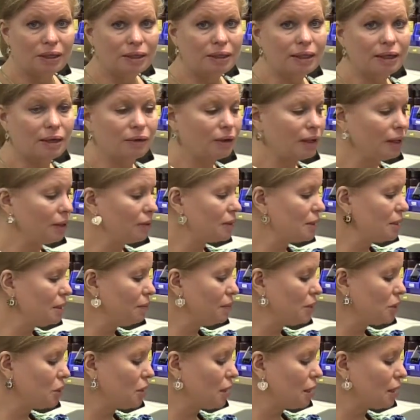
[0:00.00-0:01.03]
Now, Harris
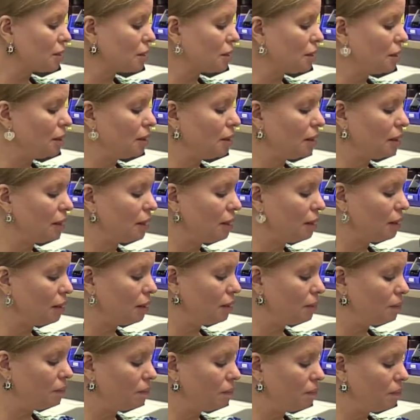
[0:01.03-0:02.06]
hematoxylin
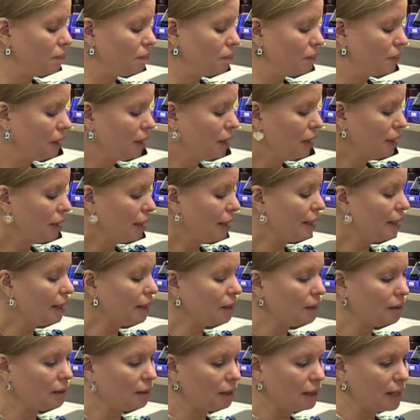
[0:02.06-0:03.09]
um,
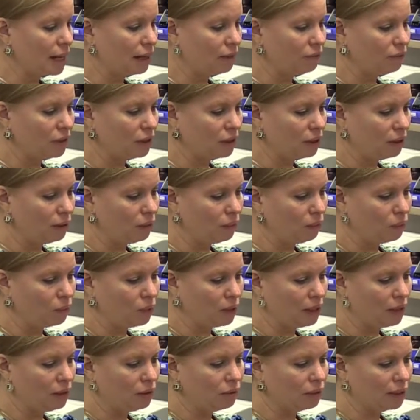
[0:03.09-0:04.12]
and a lot of the
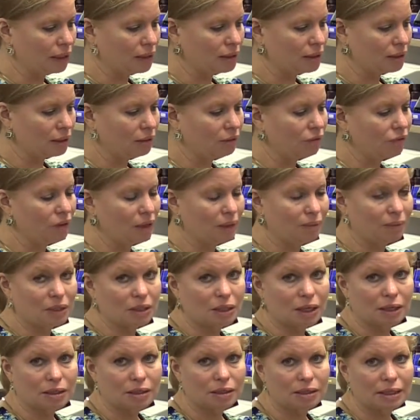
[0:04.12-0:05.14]
regressive
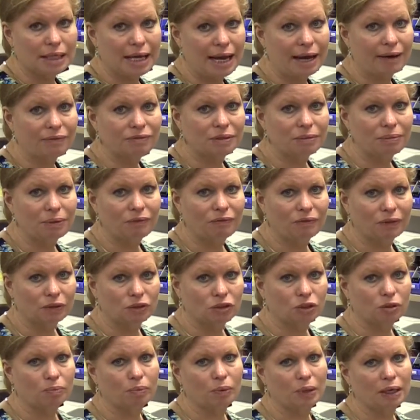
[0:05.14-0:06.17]
hematoxylins have to be
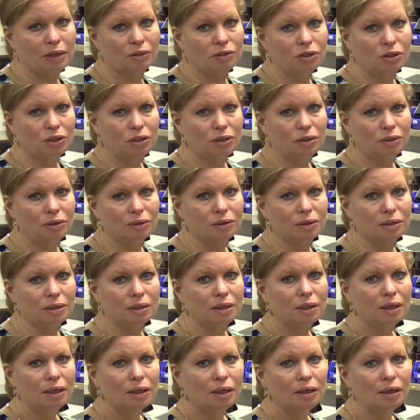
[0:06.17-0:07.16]
filtered prior to use.